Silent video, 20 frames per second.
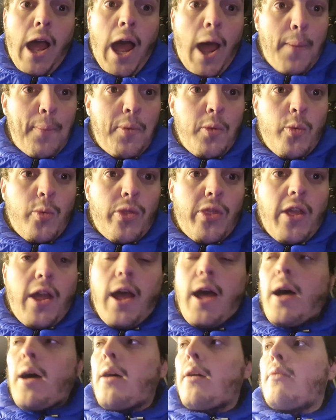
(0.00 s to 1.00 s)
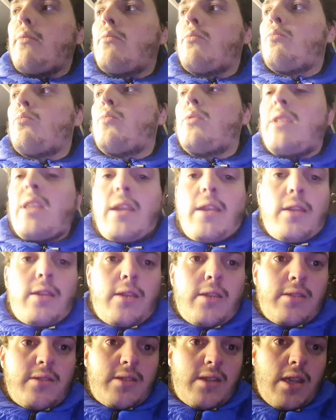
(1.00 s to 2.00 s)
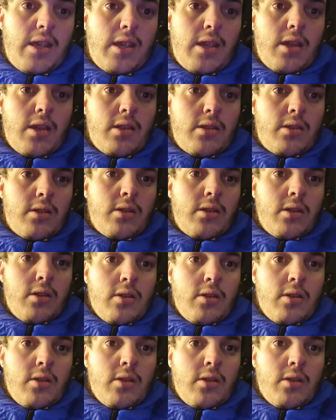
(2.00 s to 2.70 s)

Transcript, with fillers: Happy with that. We didn't concede.